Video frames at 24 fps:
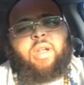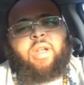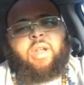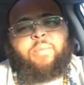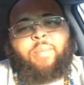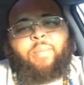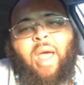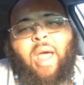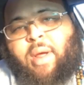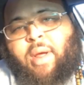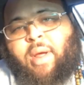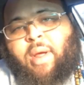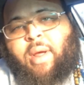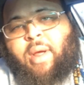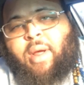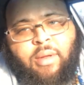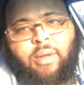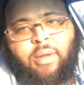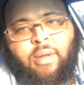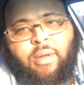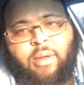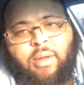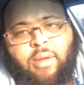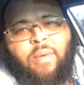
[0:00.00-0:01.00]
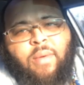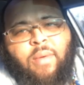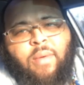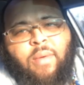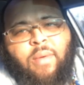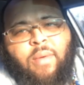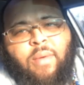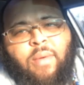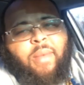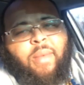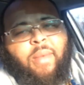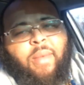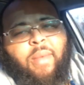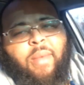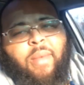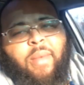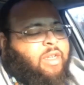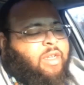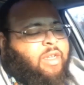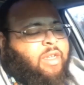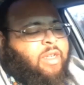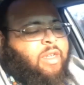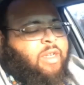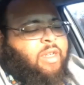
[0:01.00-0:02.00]
in the background while
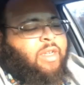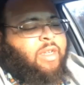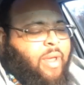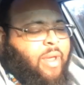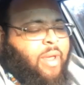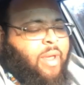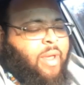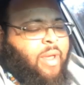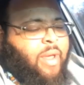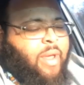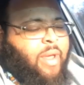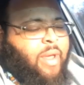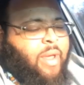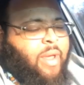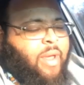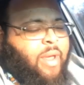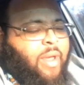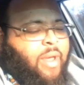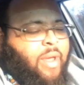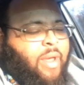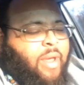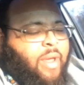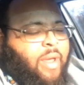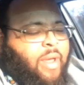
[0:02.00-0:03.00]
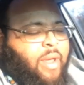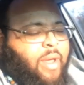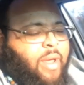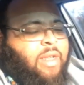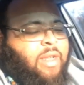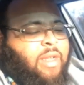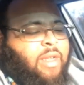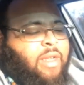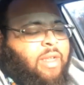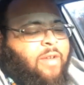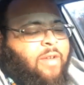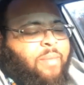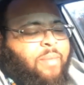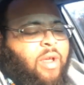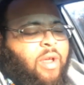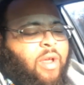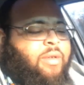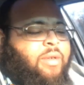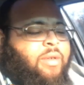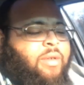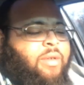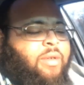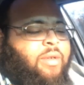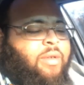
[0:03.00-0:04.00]
Americans is partying it up, man. Stuff be
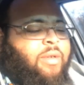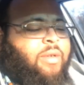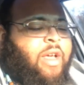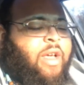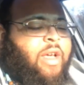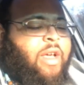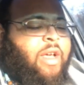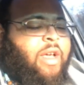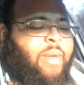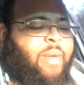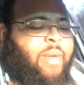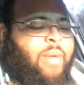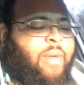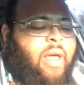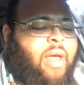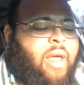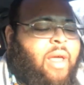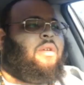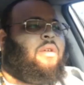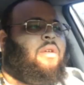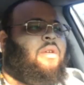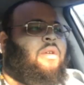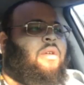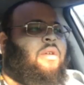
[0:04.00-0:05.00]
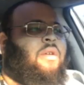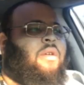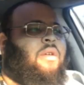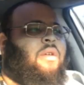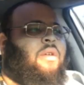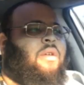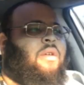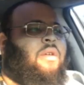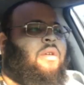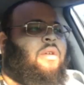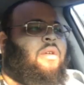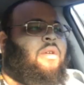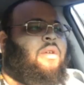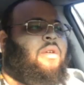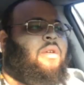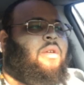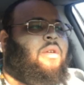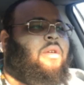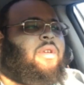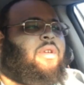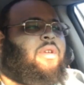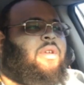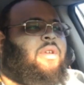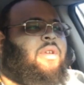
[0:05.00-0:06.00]
going on sale, man.
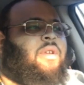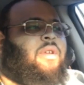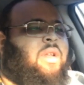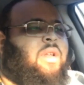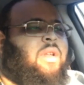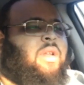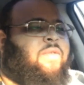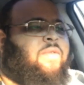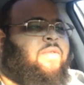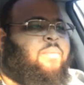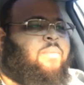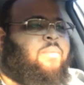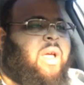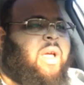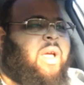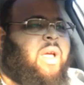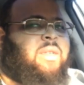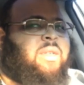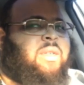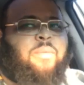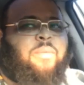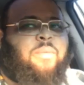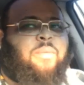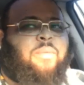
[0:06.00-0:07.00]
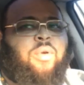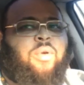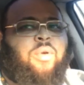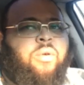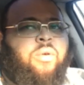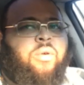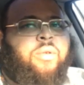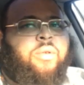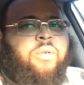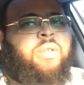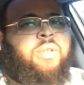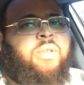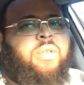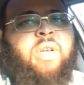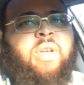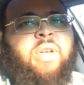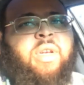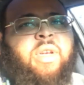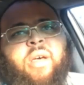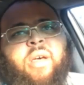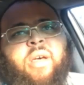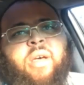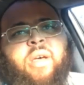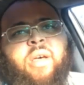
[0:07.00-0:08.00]
You go to the different places and produce is
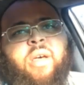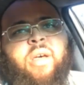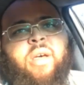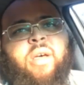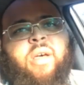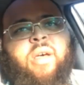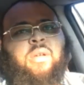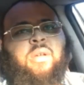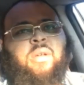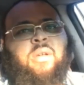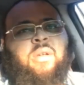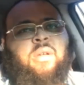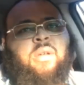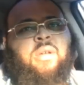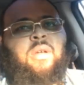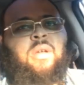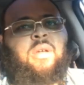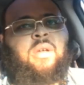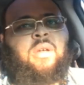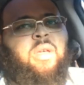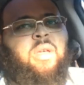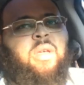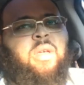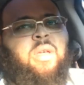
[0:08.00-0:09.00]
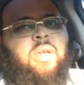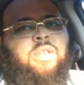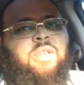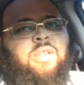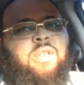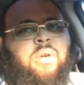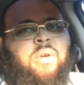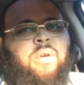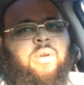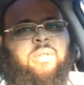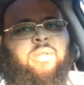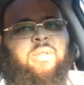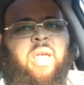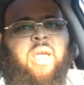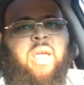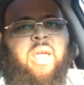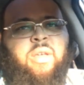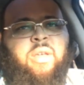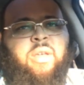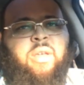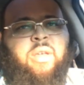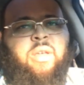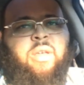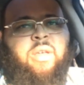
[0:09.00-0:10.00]
cheap as hell. You
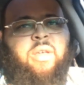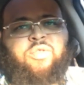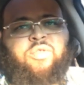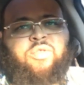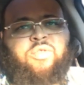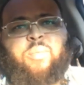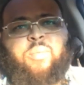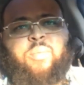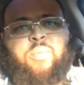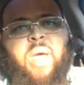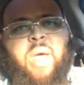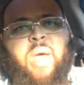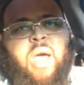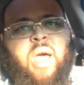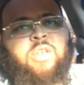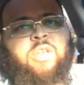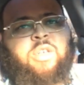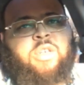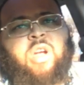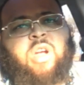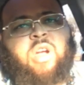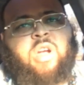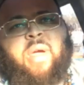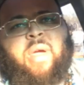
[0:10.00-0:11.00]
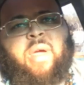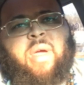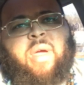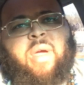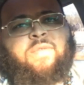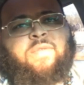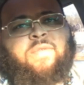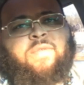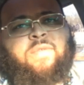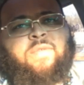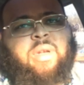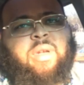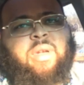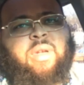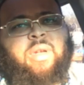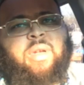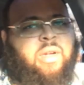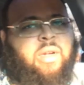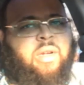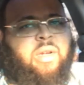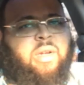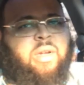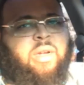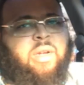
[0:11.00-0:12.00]
get you a pound of strawberries for
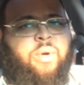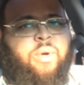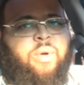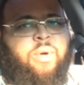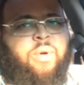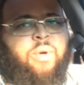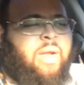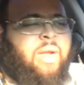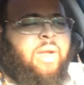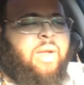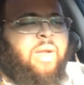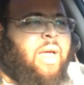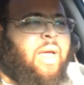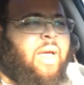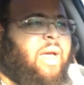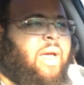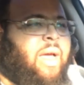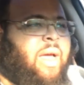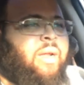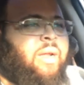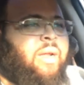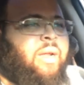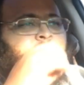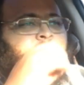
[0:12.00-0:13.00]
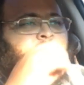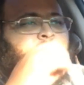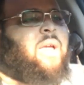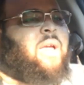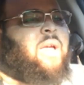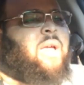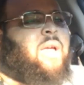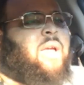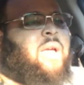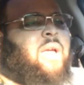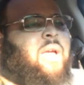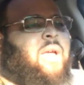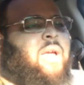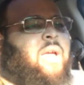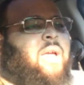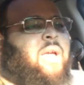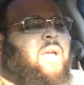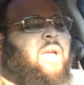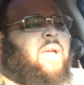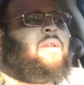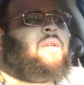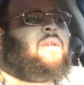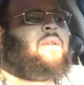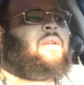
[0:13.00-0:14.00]
$1.29, and they be
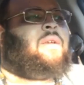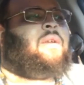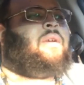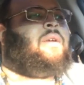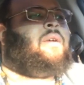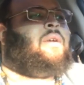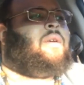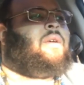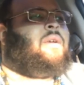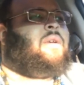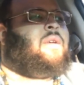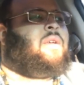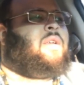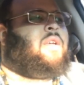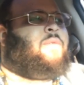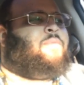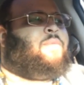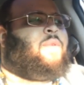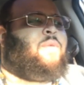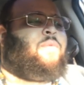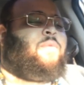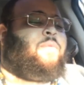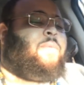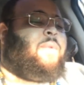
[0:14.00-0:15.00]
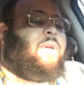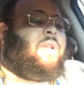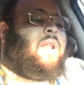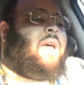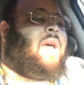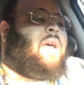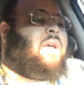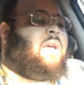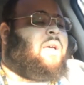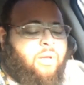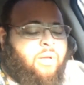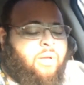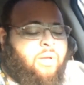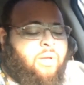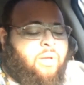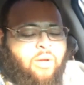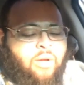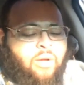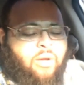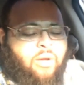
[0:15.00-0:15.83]
cracking, and people be like, oh,